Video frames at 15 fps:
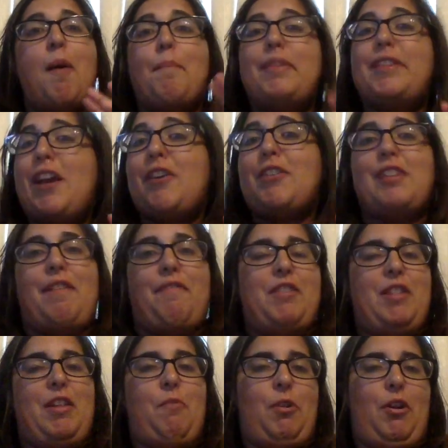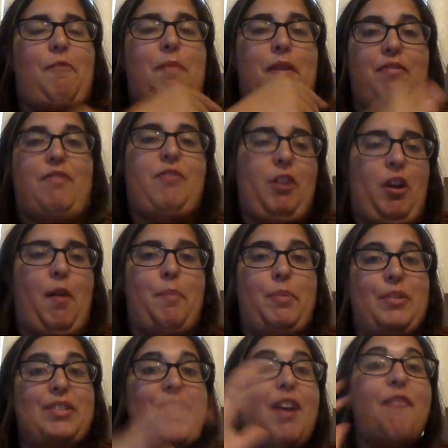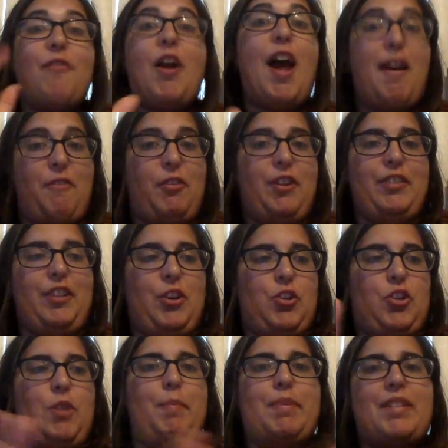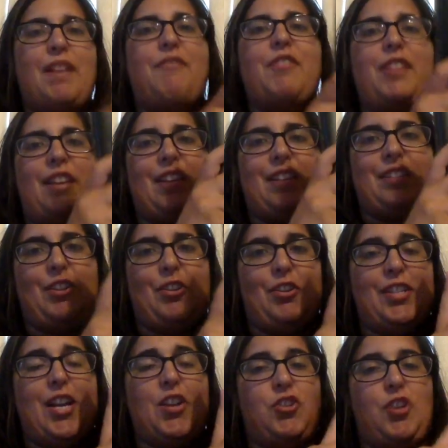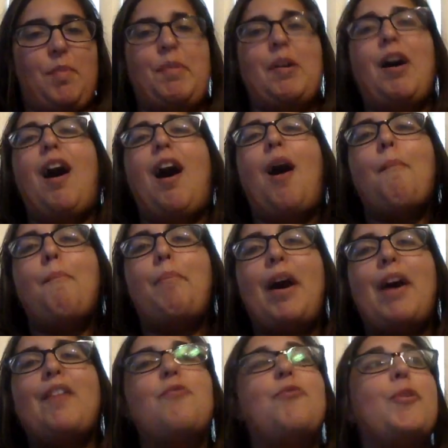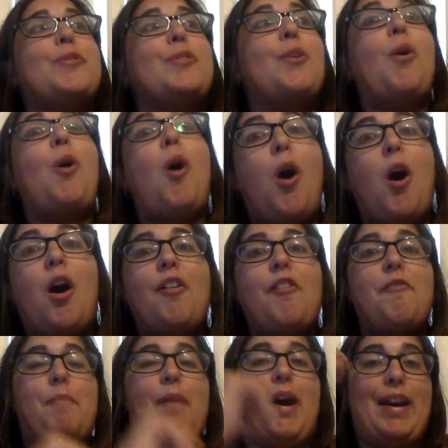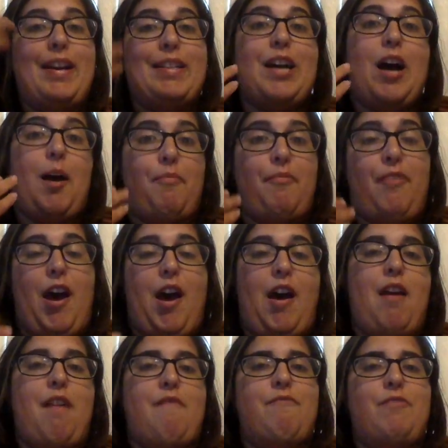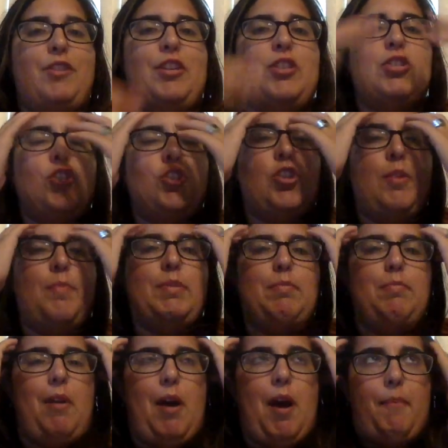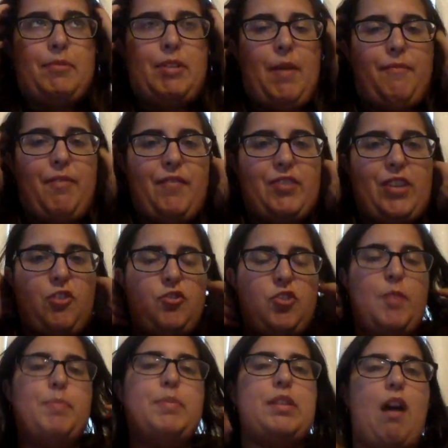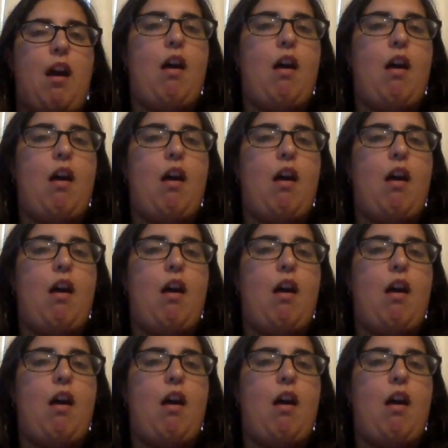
But they are definitely one of my favorite couples ever in literature, but definitely considered a sideship. But those are all of my top five relationships, top five sideships,